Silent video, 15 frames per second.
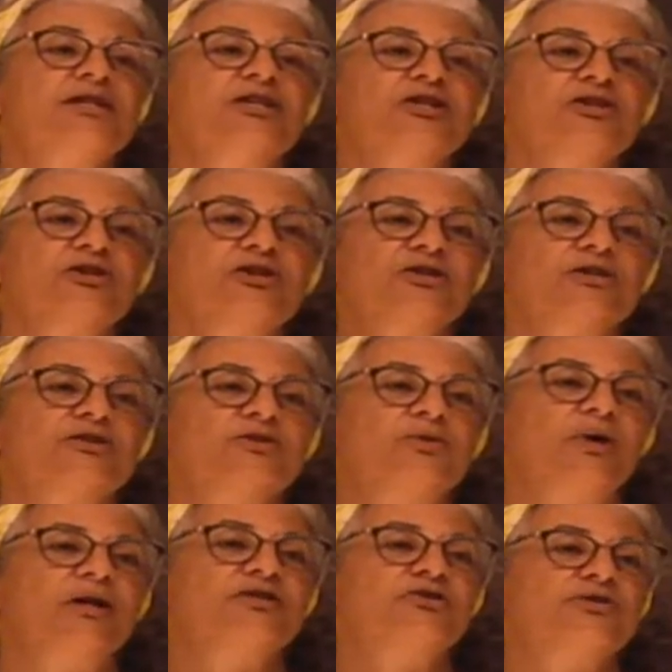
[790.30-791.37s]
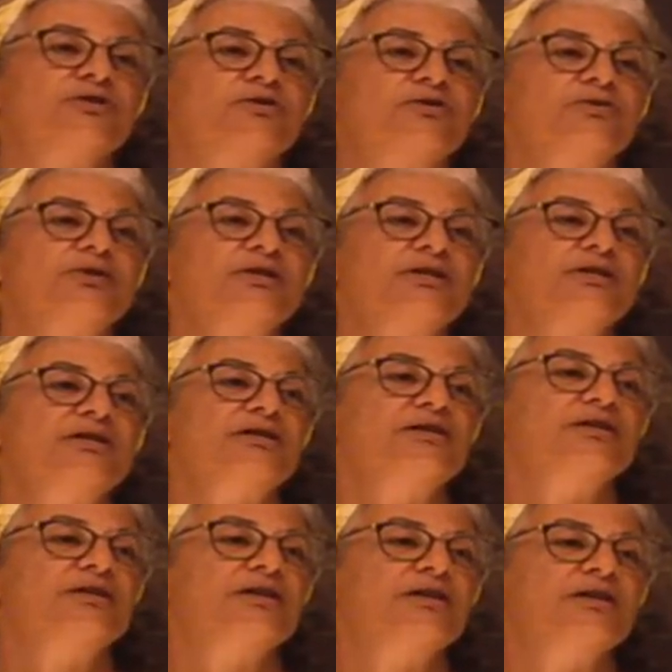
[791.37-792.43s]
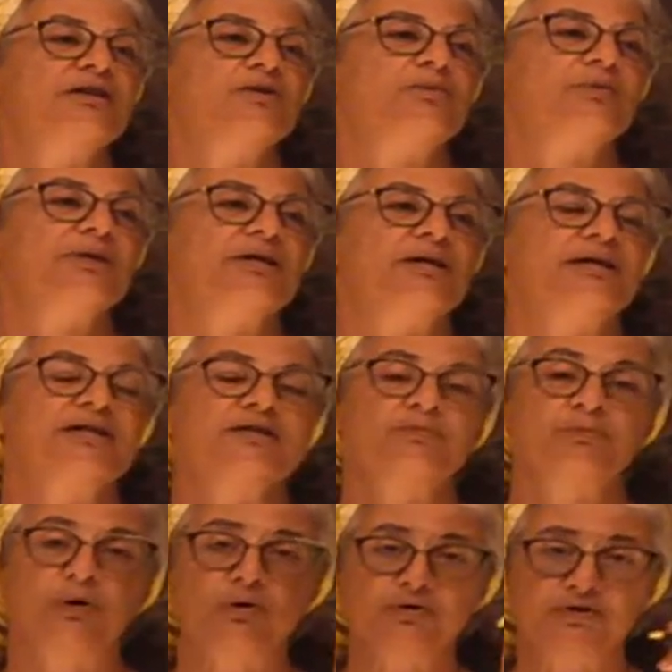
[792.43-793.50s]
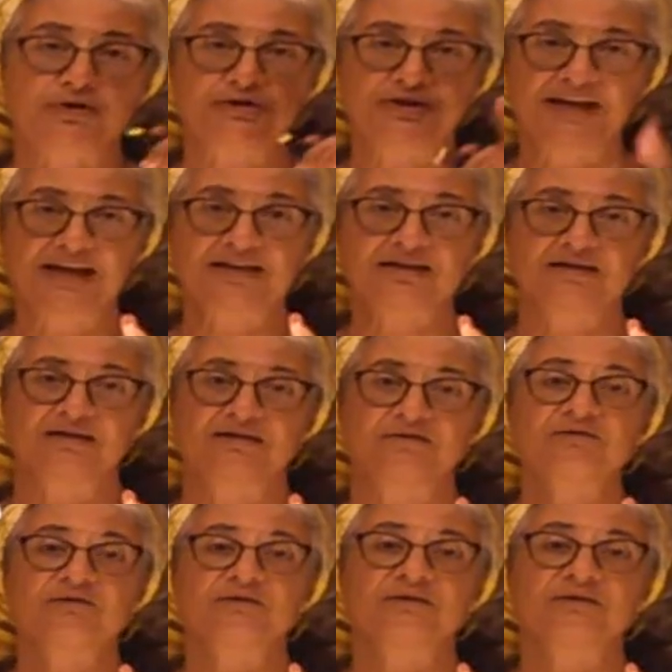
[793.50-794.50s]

3, because both are negative,